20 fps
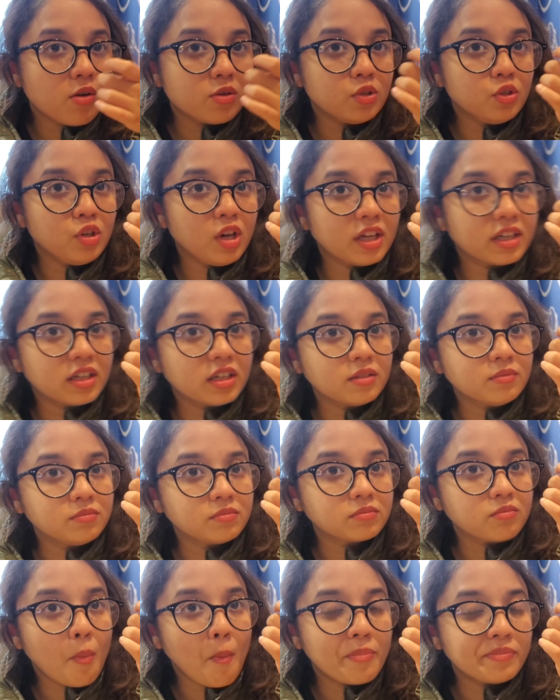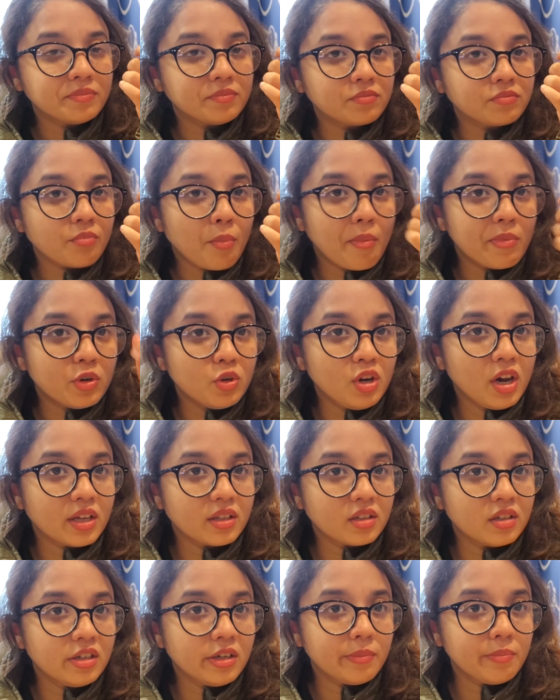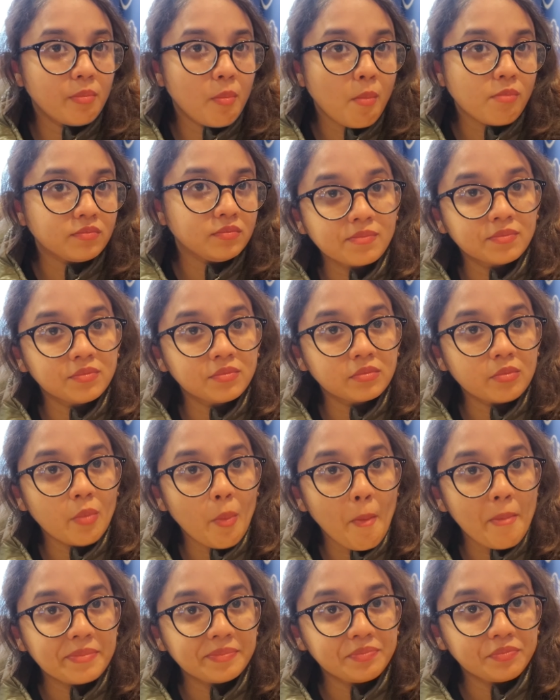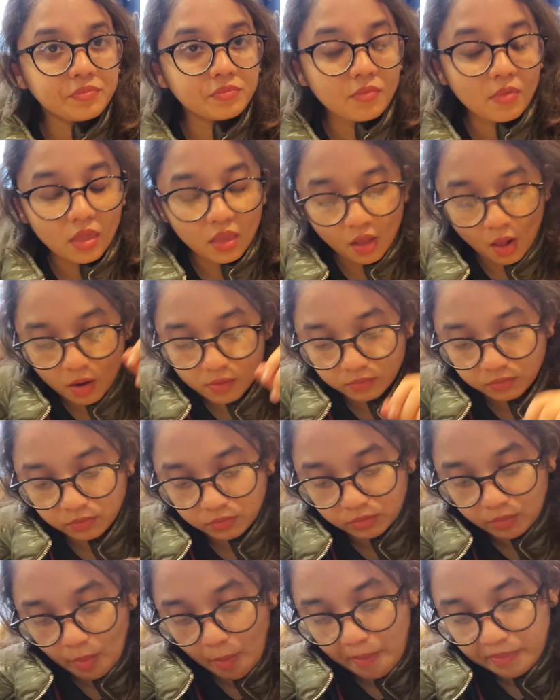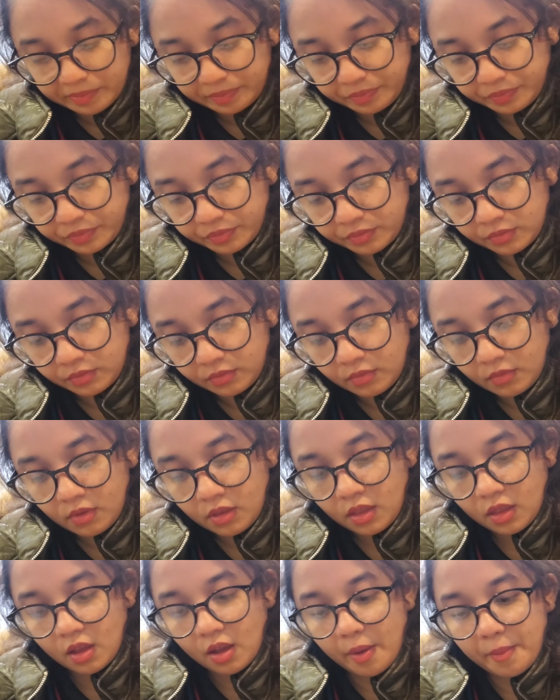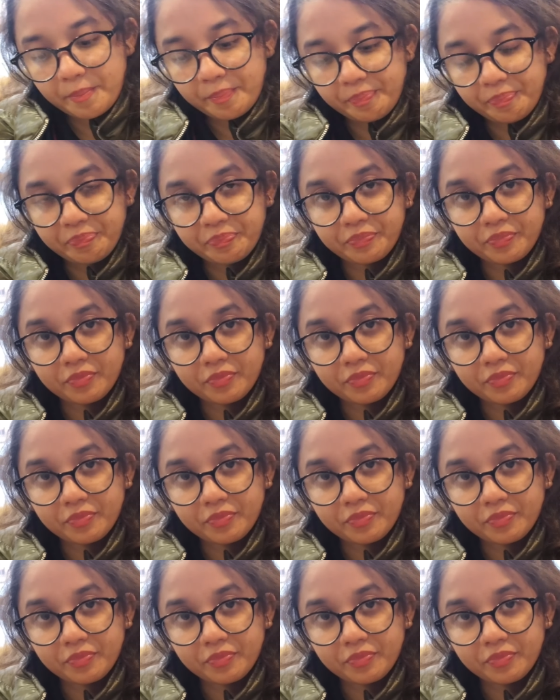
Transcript: Do you like it? Do you like the dip? It's pretty good. I like it. It's my cup of